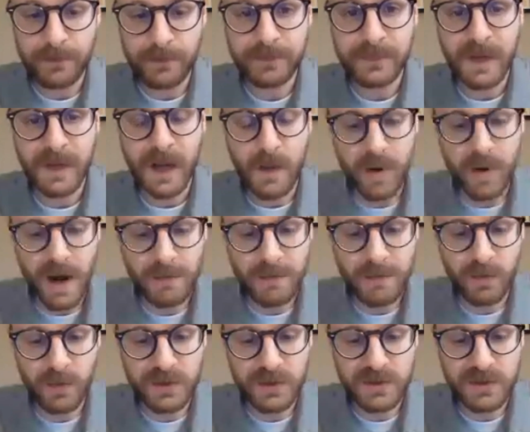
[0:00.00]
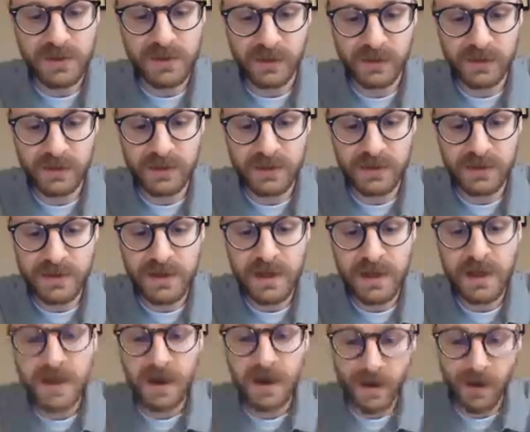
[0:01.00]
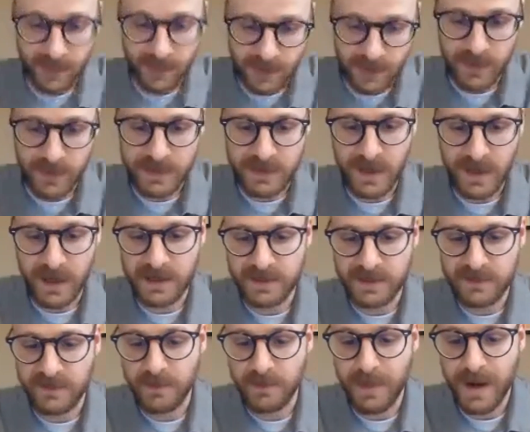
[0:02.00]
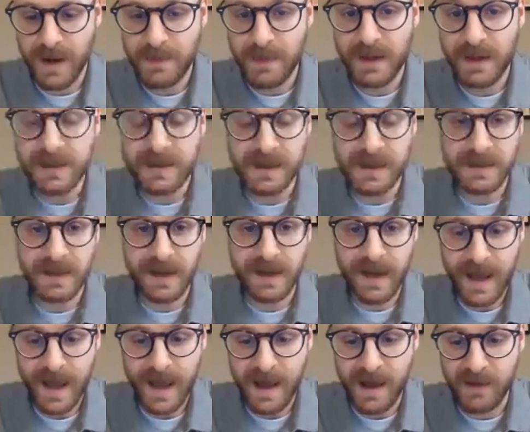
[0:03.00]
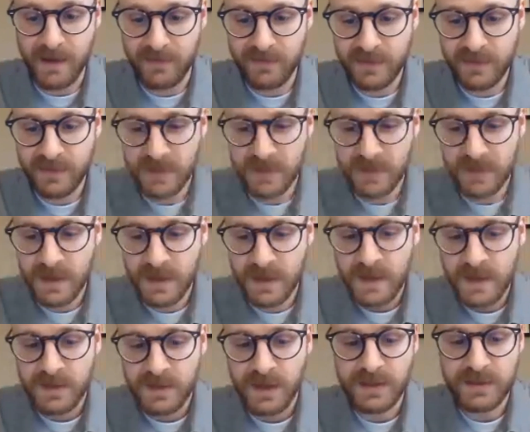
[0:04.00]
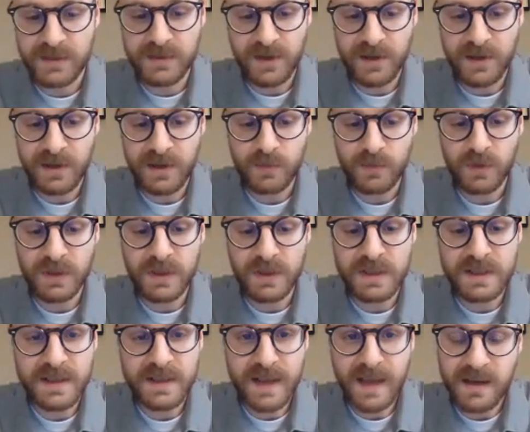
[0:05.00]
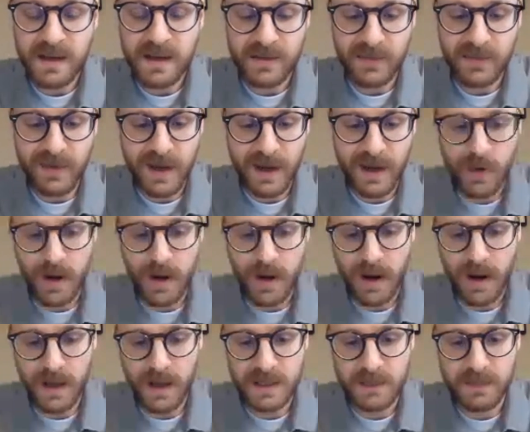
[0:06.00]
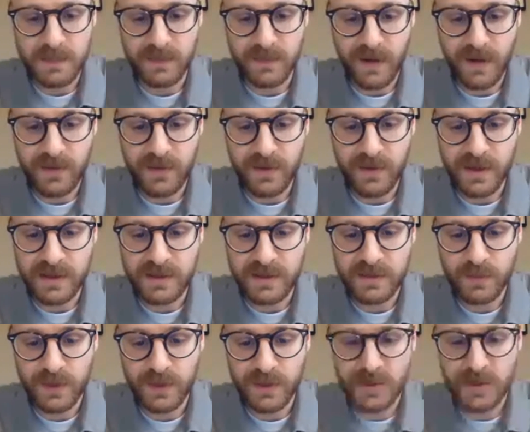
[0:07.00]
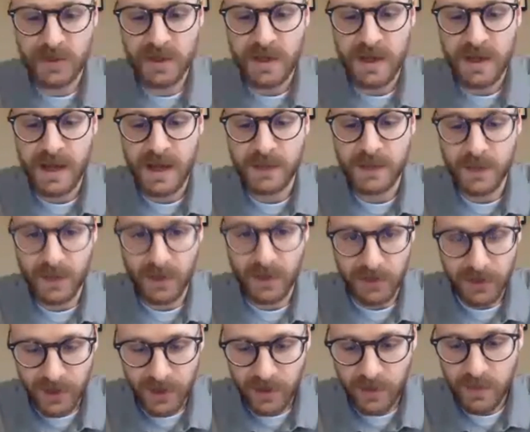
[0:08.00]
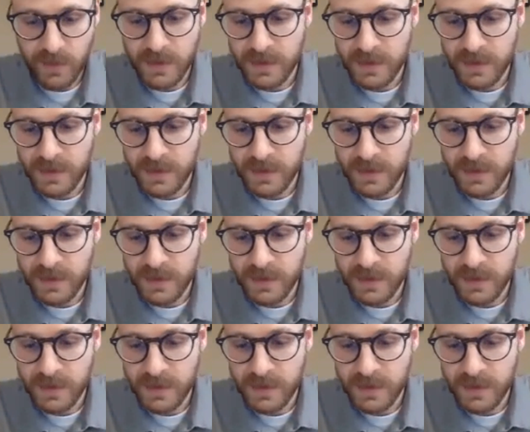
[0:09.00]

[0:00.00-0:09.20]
a problem which Deleuze, owing to his guidance from Maimon, does not have, that Sartre will instead avow a concept of otherness, which, as we all know,